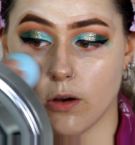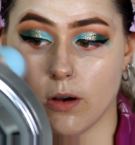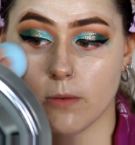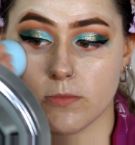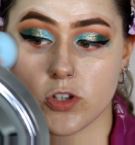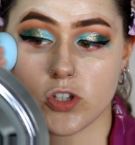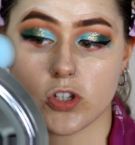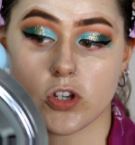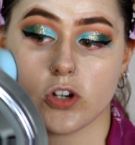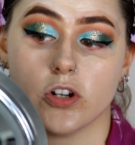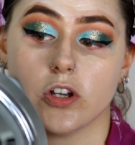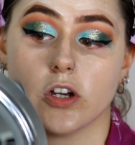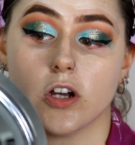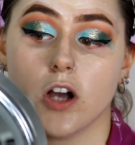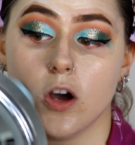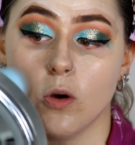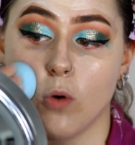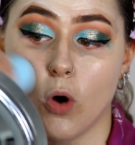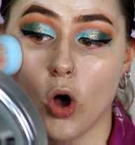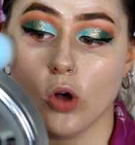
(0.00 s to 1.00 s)
So I'm just going to
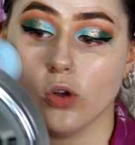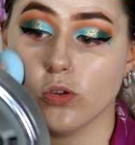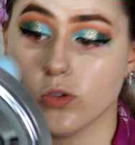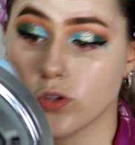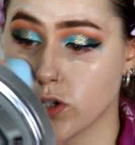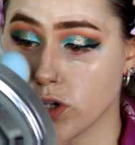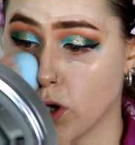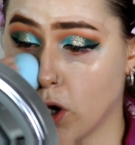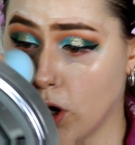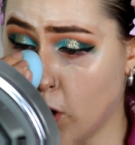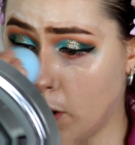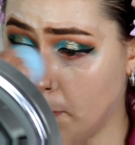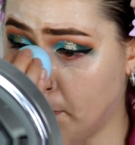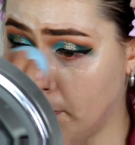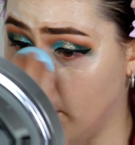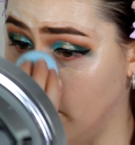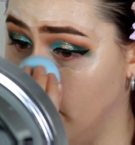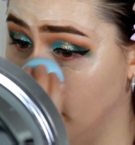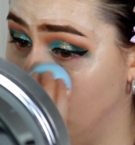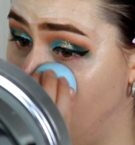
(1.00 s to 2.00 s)
go on
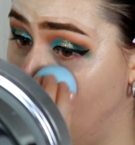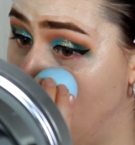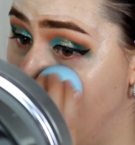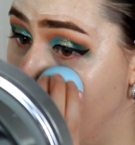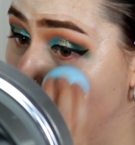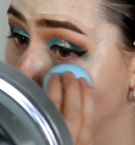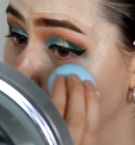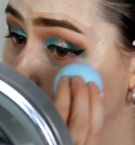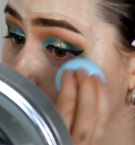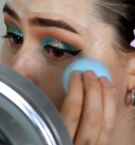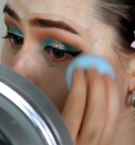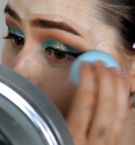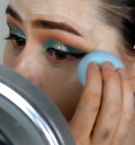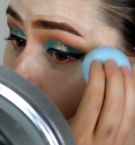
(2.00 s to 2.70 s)
top of where